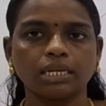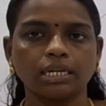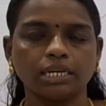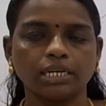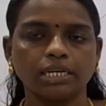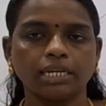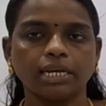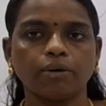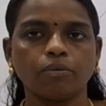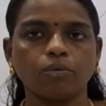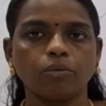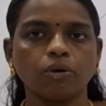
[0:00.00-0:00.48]
in
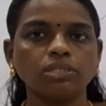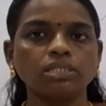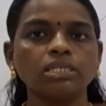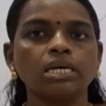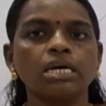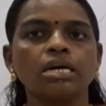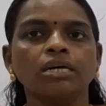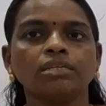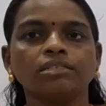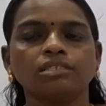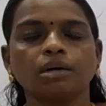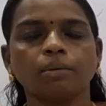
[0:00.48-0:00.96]
India was
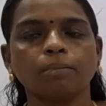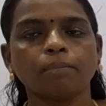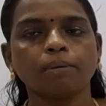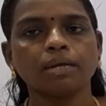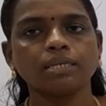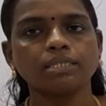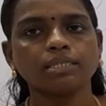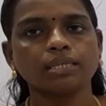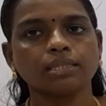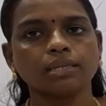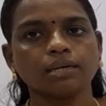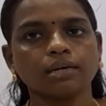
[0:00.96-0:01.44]

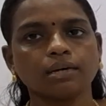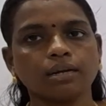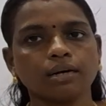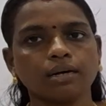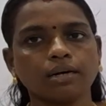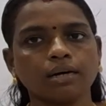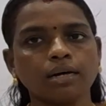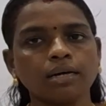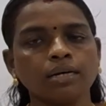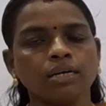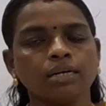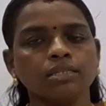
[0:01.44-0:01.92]
Champaran
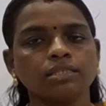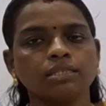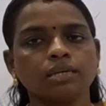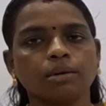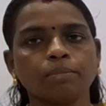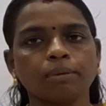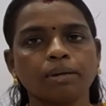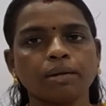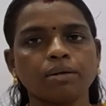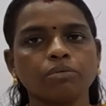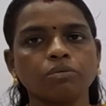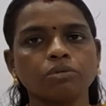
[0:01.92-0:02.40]
Satyagraha.
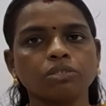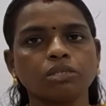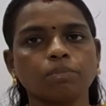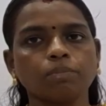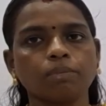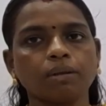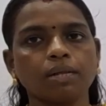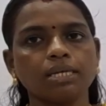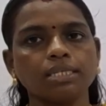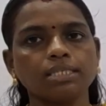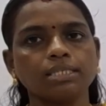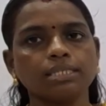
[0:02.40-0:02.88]
Champaran was a
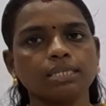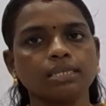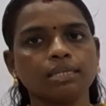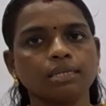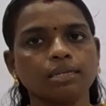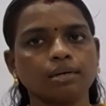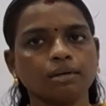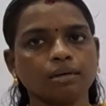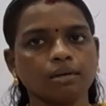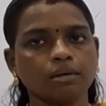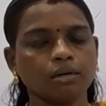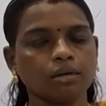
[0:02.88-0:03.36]
place in
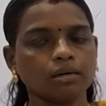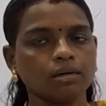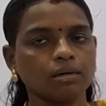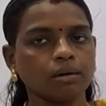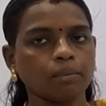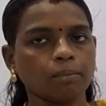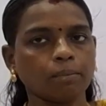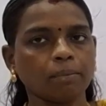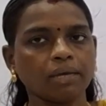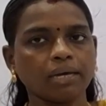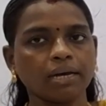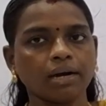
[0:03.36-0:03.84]

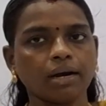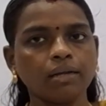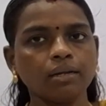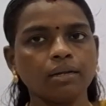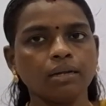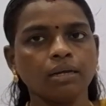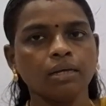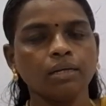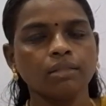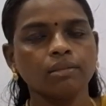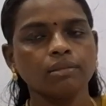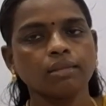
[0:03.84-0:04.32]
Bihar.
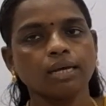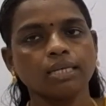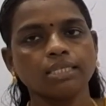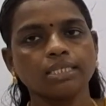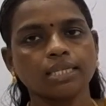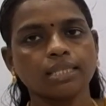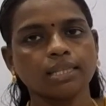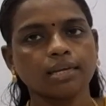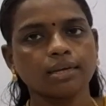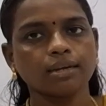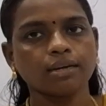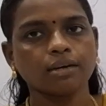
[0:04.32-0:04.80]
That
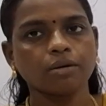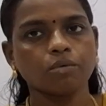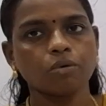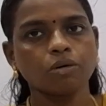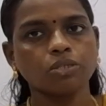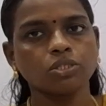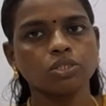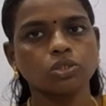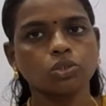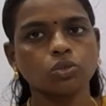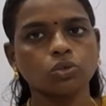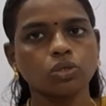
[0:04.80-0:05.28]
satyagraha
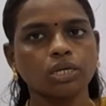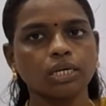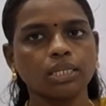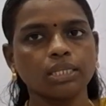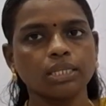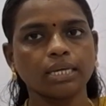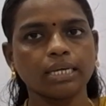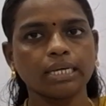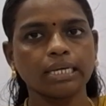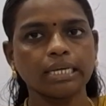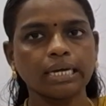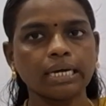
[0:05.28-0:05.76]
was took in
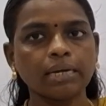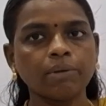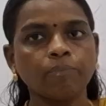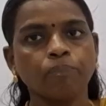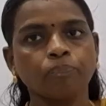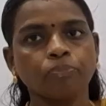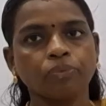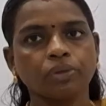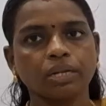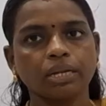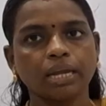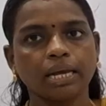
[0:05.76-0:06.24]
the year
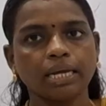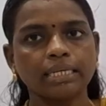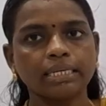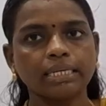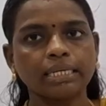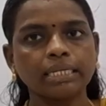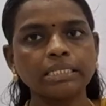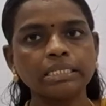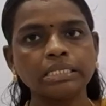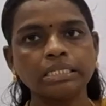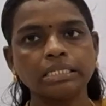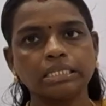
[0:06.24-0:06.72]

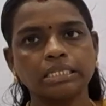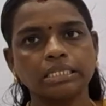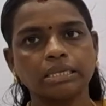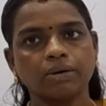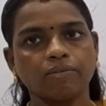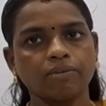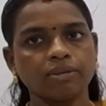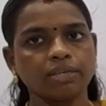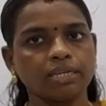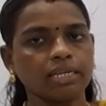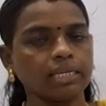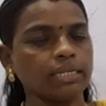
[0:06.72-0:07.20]

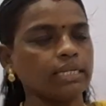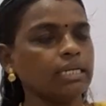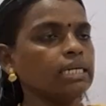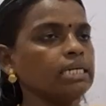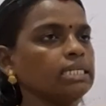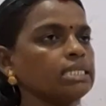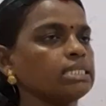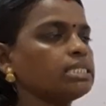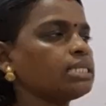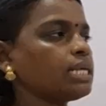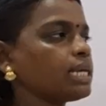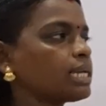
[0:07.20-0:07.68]
1917.
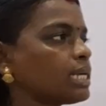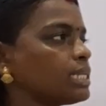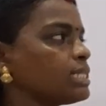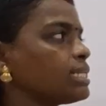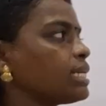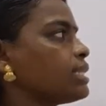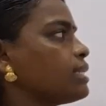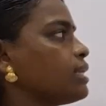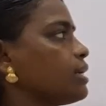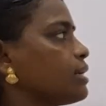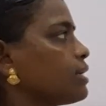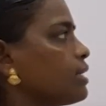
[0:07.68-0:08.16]
Second
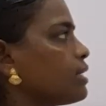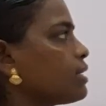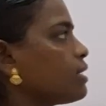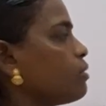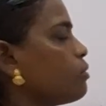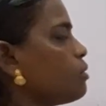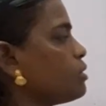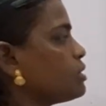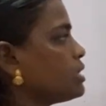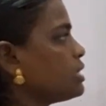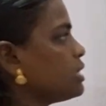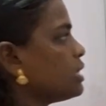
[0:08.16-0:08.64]
satyagraha
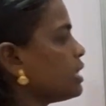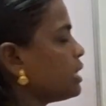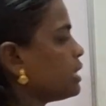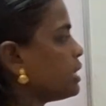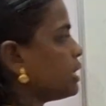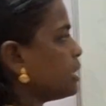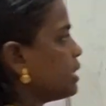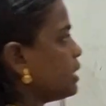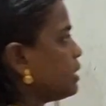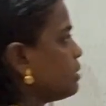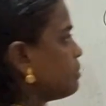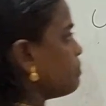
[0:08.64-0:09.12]
was in the
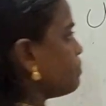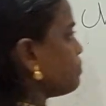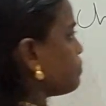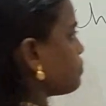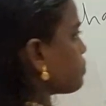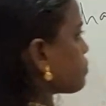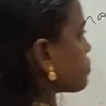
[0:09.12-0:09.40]
year